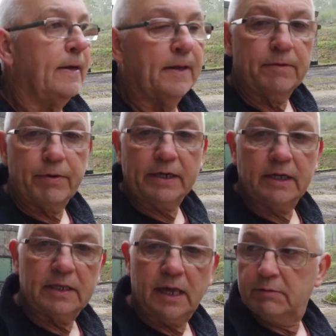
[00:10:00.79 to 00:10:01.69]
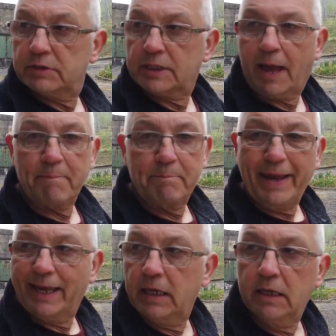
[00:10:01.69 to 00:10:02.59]
And they reckon that it was that
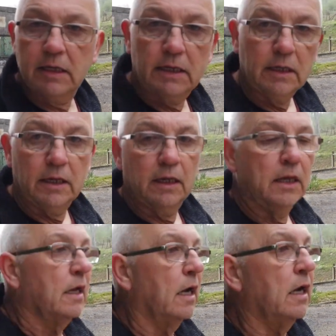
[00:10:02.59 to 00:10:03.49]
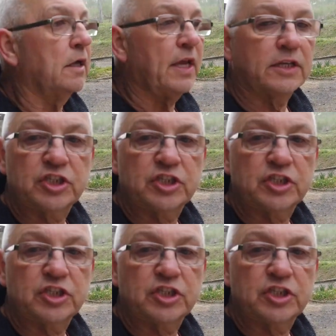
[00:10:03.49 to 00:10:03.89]
big. Uh, they had